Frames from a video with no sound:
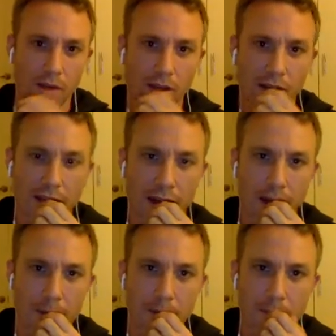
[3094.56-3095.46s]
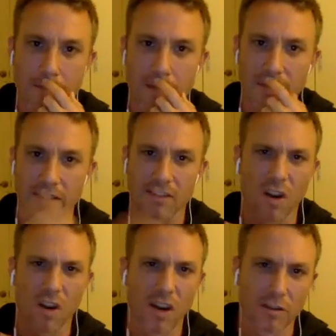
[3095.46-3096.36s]
That's
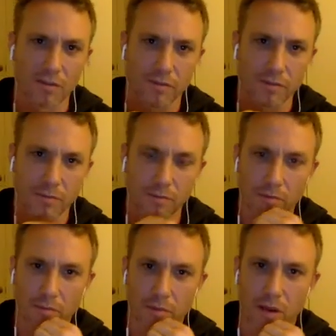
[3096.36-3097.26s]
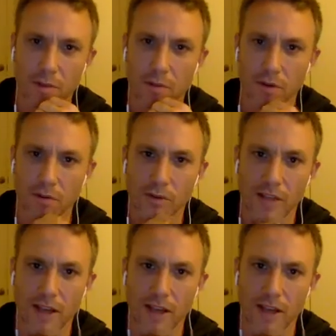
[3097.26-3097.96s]
kind of my approach with that.